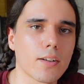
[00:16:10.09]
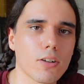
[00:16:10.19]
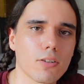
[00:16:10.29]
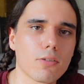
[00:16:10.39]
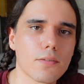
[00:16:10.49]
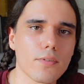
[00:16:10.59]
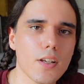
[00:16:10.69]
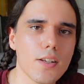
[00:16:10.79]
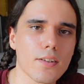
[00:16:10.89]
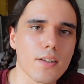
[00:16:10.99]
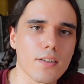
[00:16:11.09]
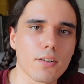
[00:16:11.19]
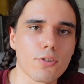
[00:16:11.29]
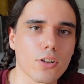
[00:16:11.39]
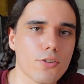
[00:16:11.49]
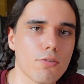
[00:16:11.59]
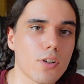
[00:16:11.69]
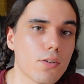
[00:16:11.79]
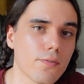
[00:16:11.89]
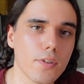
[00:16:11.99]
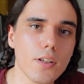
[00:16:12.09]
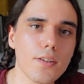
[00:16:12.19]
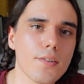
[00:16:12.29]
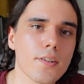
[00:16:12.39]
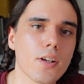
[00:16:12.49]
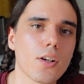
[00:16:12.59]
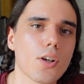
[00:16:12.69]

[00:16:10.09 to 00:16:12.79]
going with these because they'll charge you no fees.